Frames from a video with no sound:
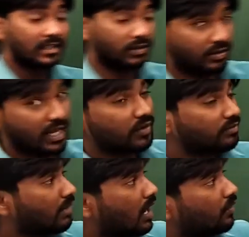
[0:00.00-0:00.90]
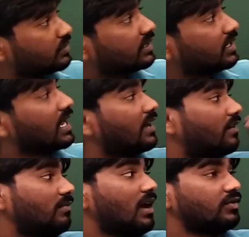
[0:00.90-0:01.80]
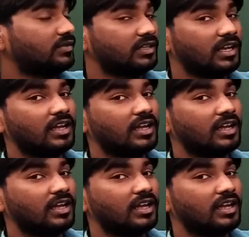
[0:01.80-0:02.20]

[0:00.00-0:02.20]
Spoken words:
so town mouse and the country mouse.